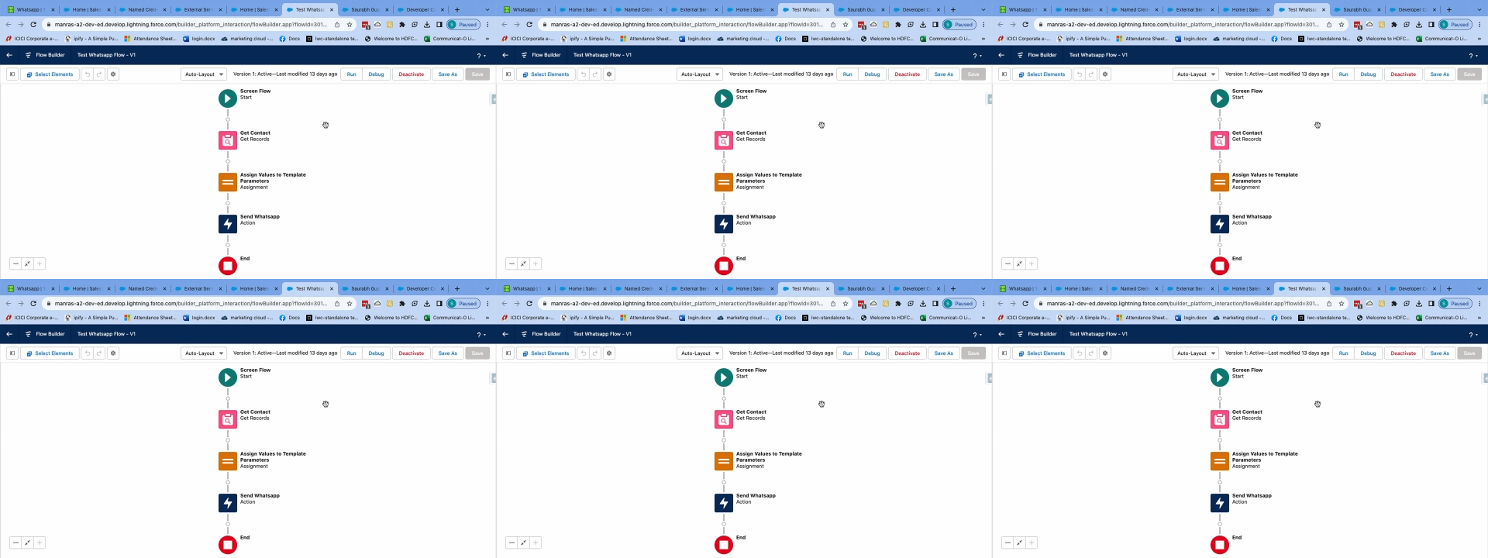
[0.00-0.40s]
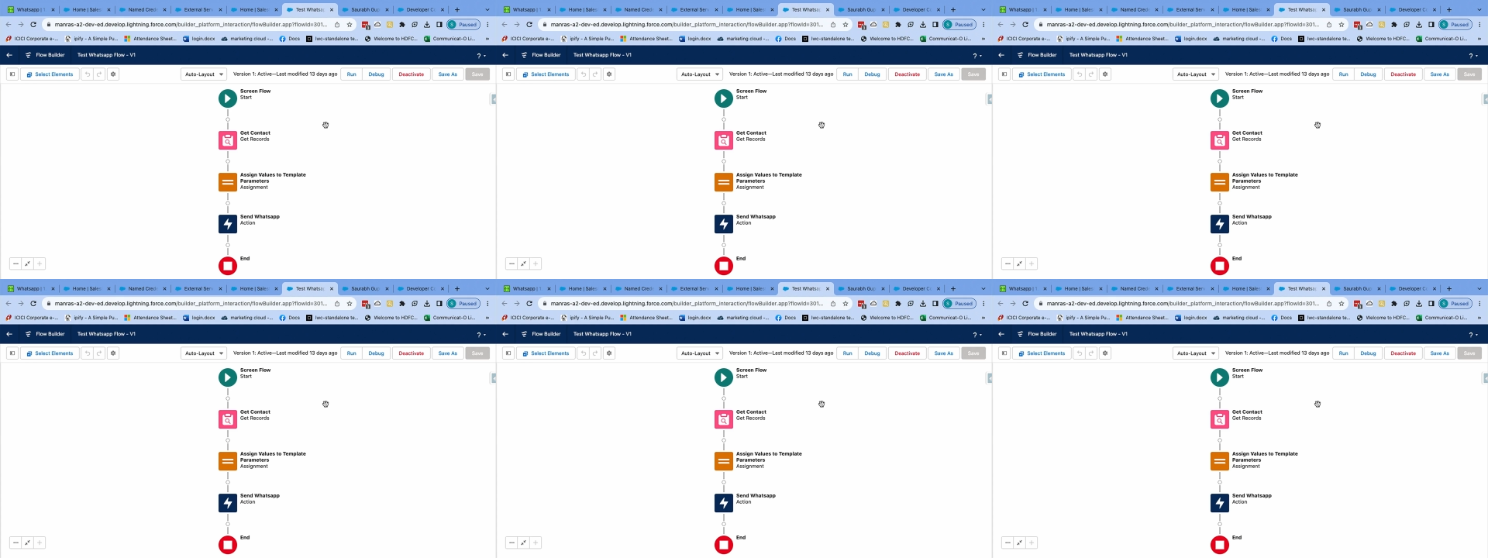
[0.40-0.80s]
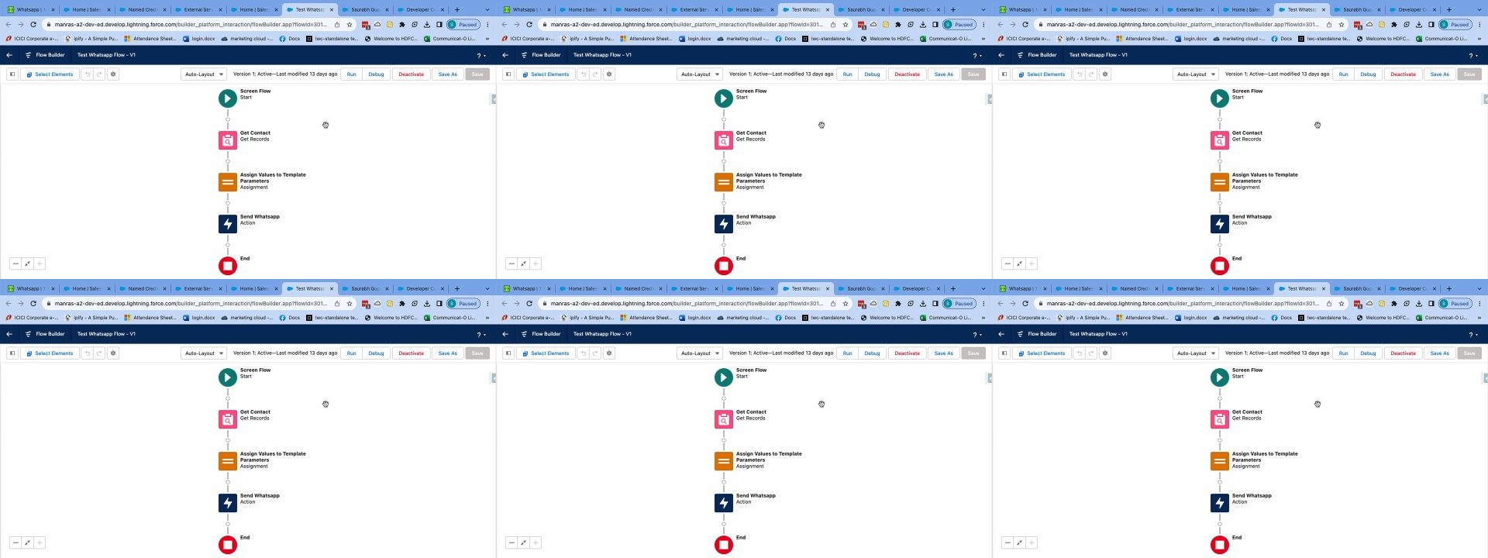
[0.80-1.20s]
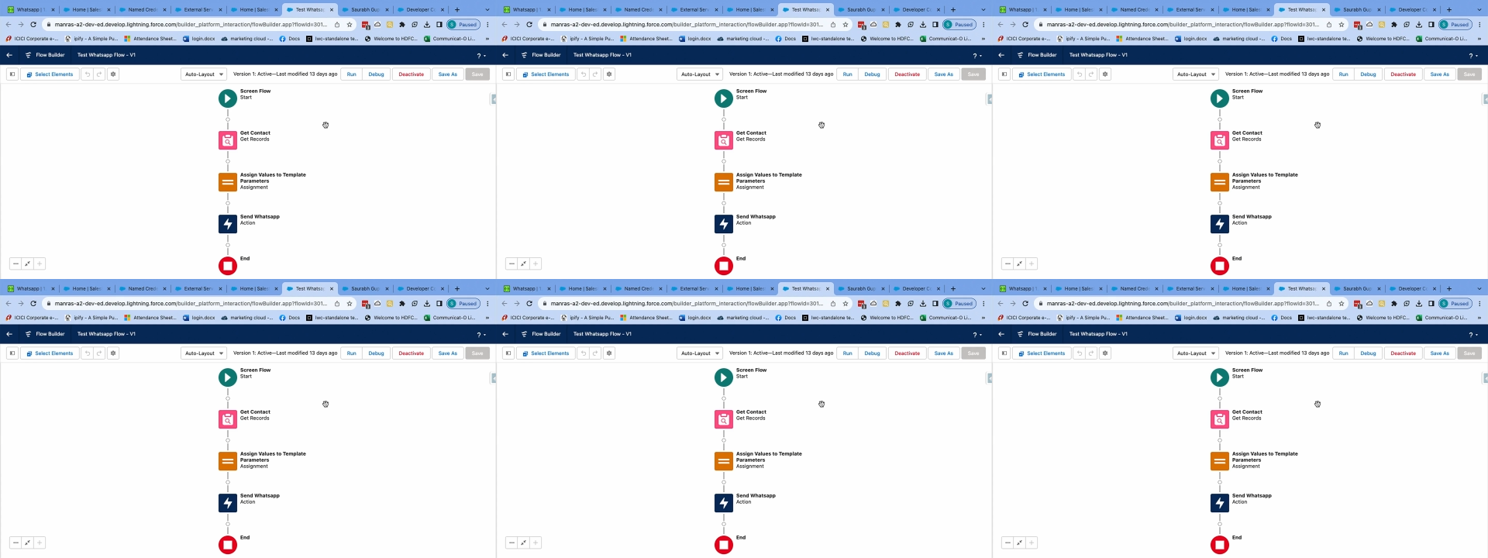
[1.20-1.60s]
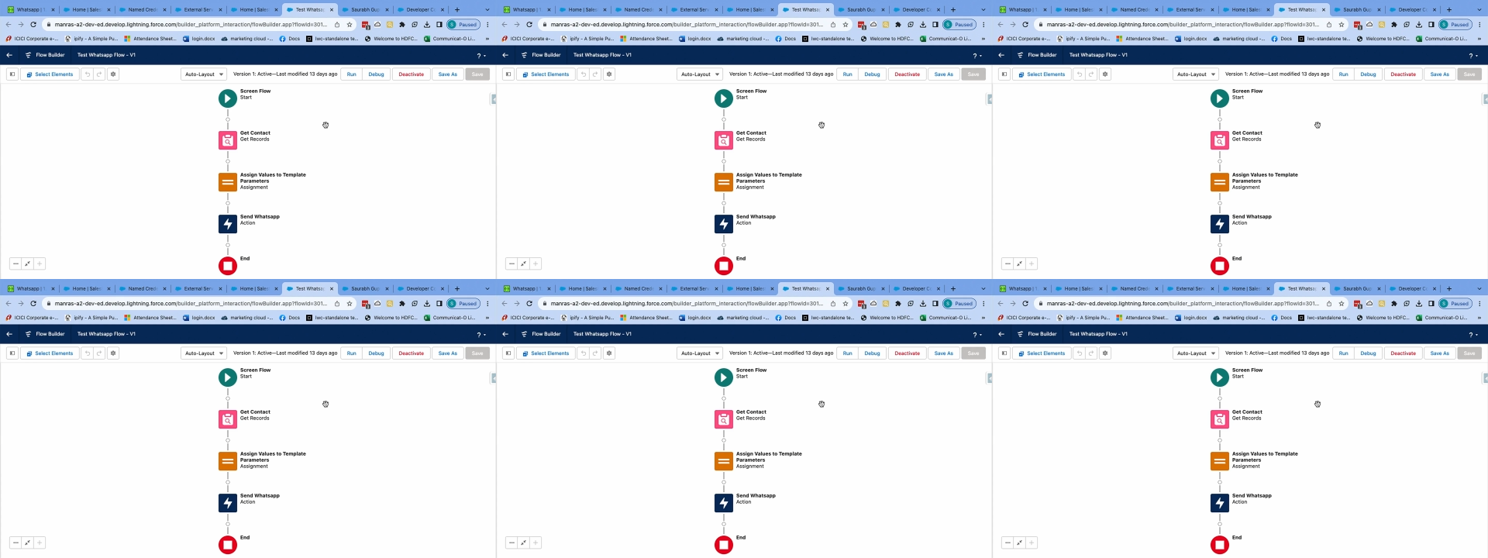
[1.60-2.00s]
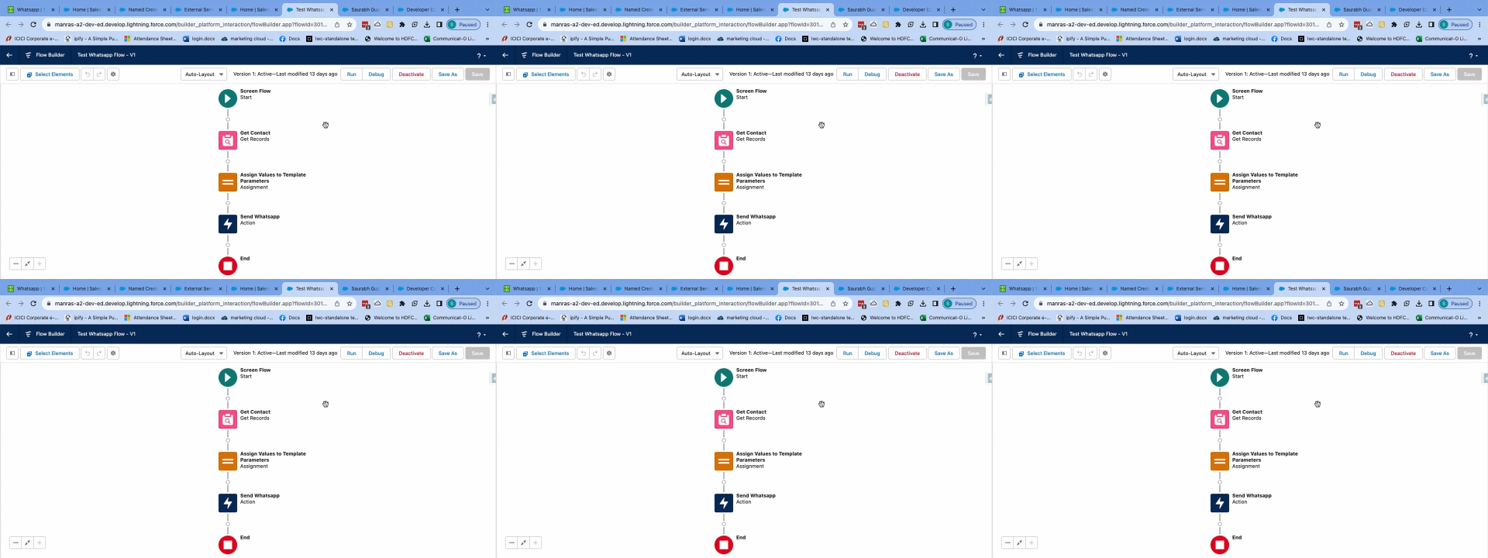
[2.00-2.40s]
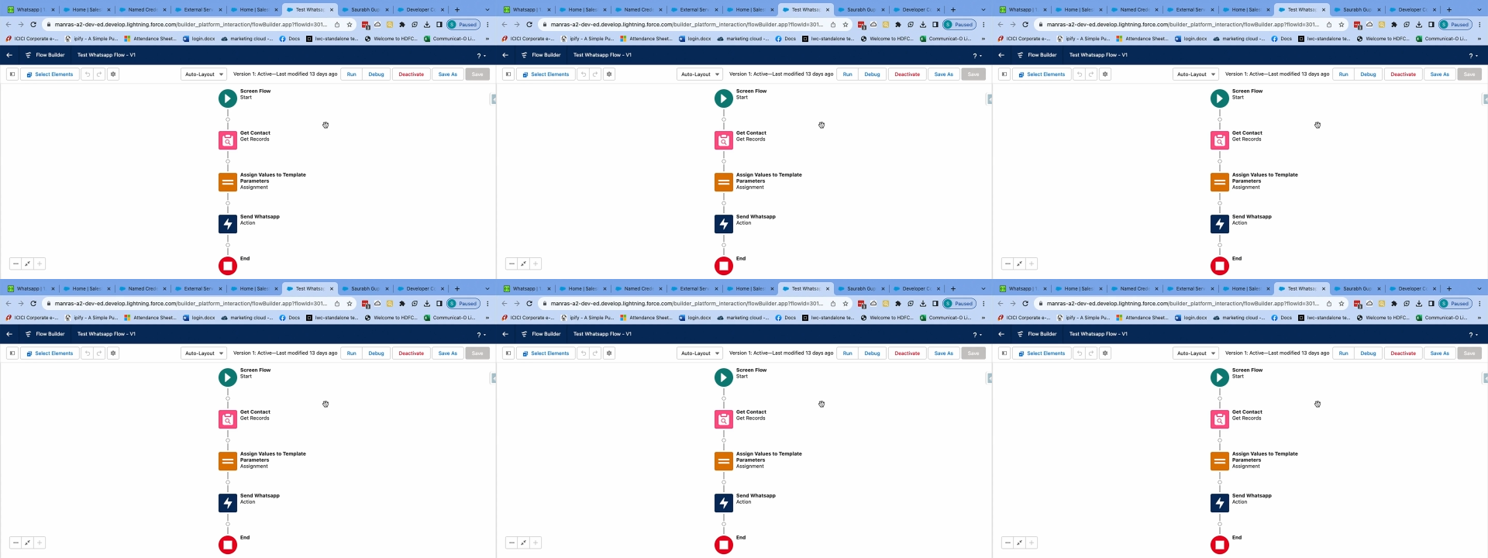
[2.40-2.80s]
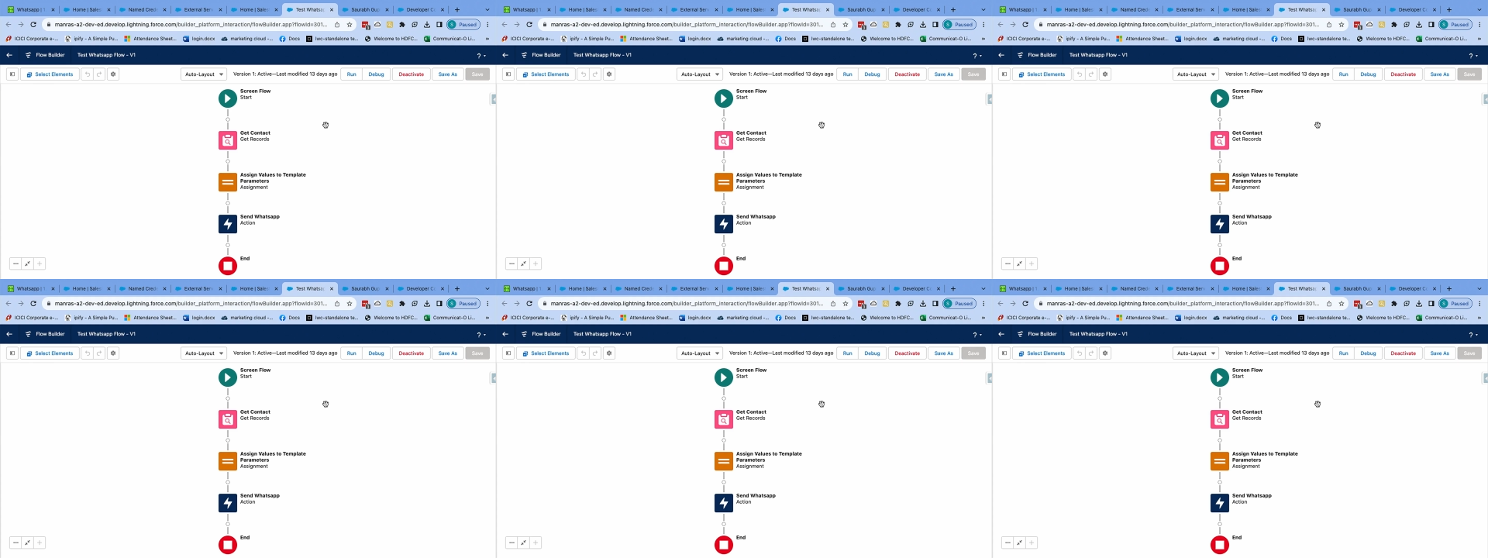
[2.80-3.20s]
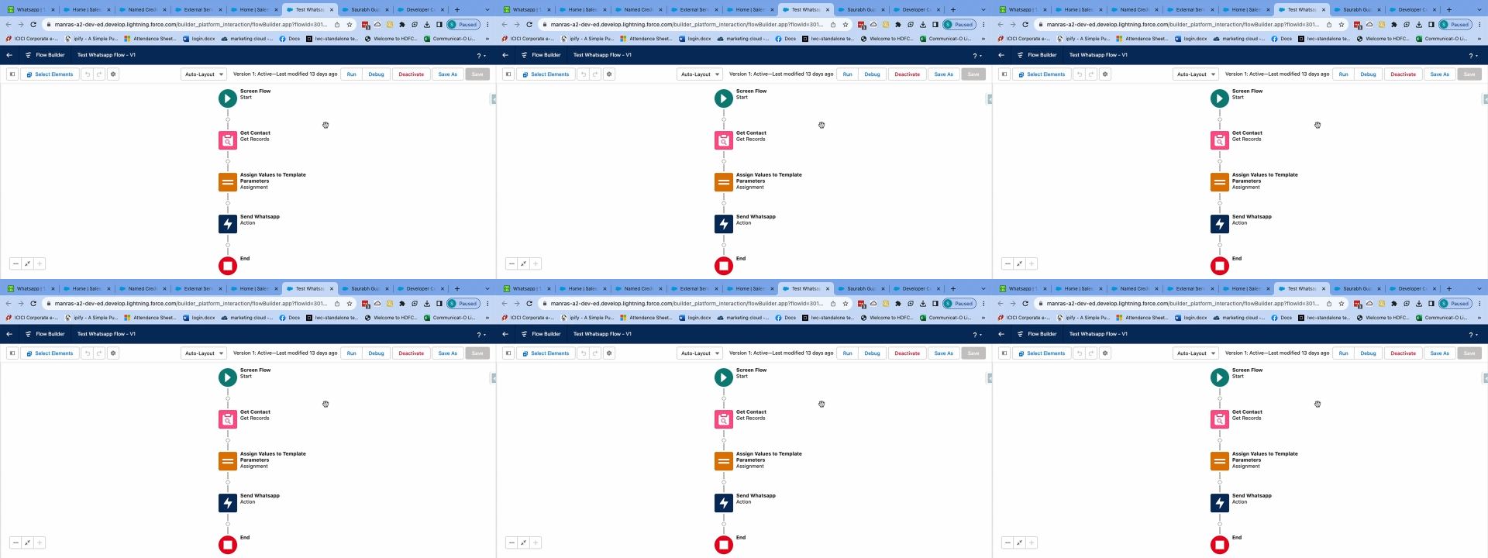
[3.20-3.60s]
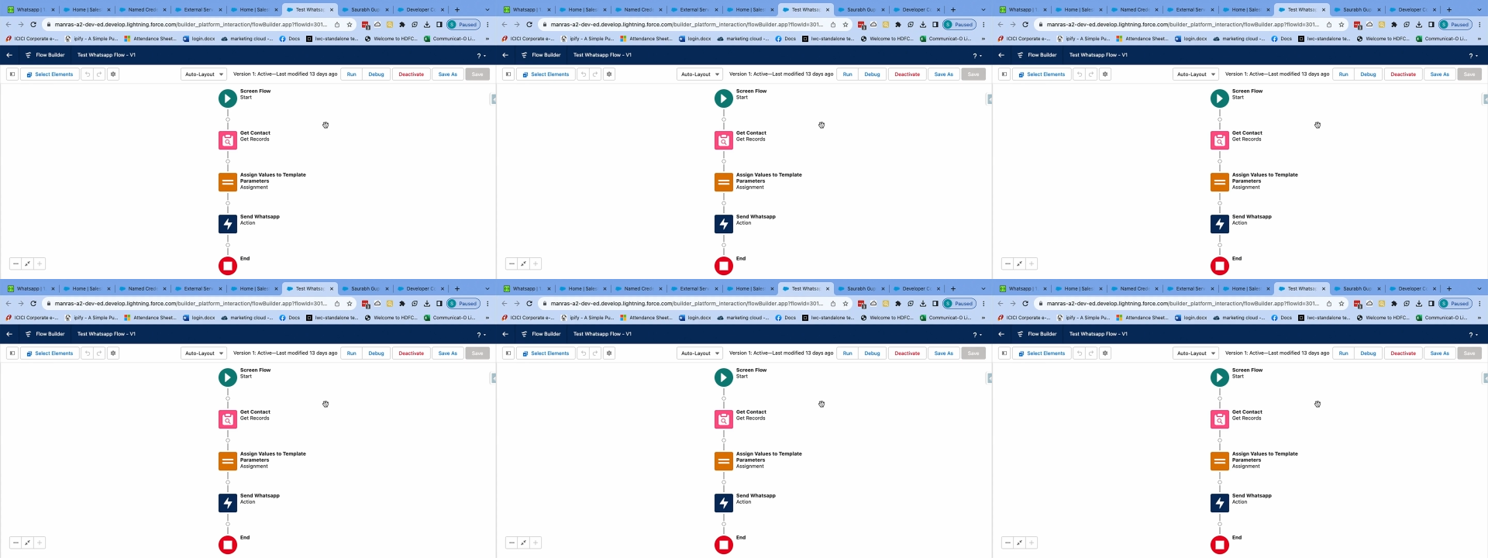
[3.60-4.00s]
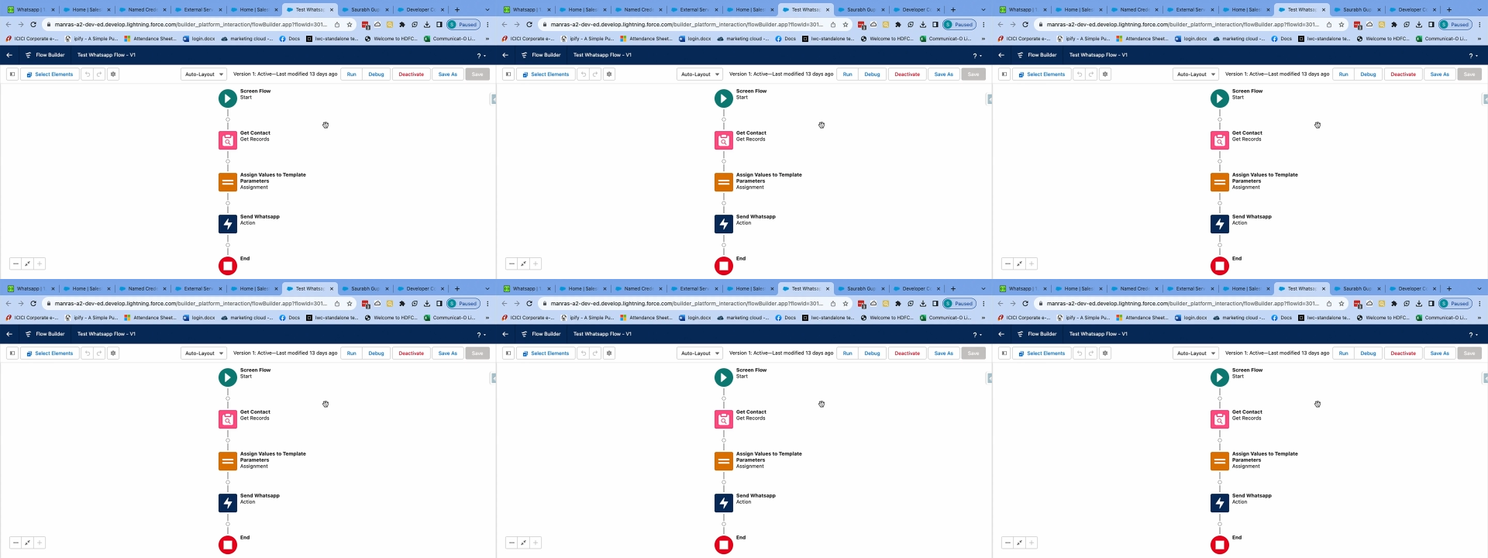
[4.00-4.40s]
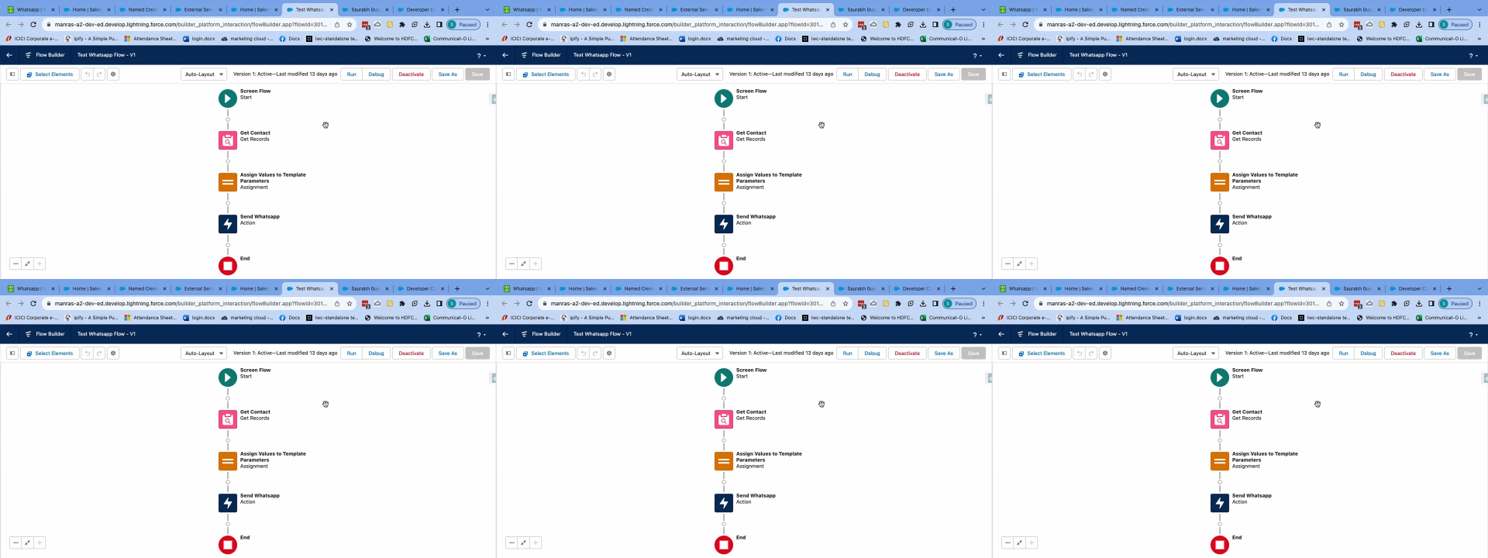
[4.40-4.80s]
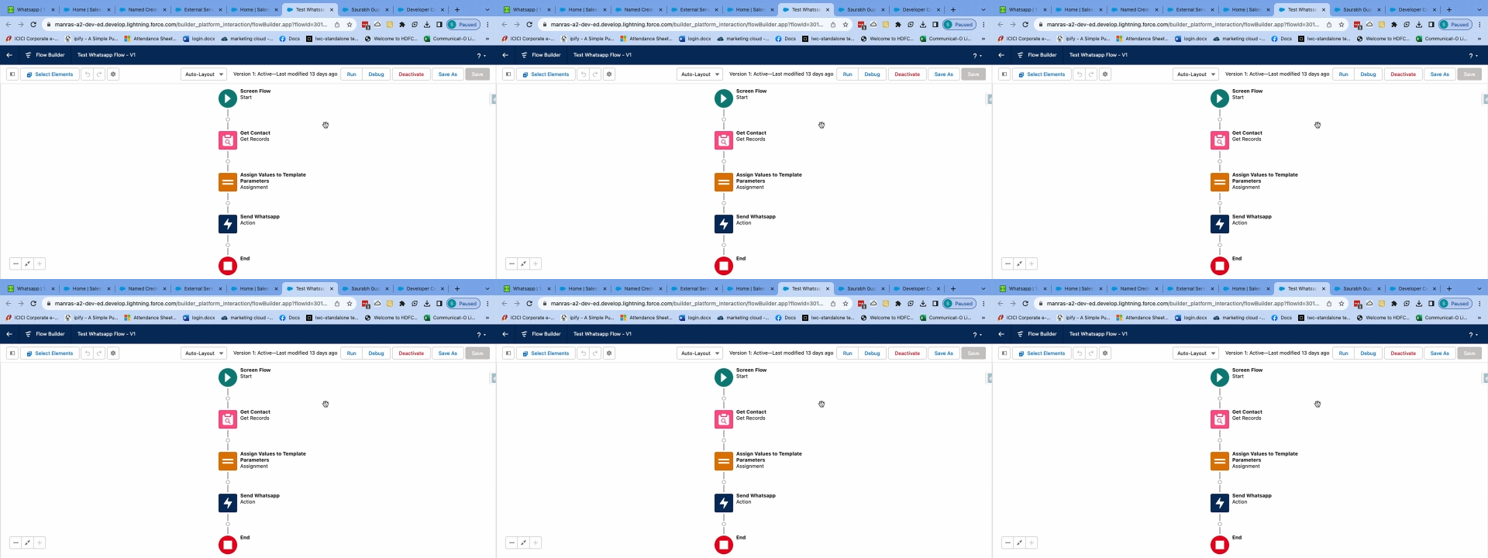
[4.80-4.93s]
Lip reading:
No face is visible, so there are no lips to read.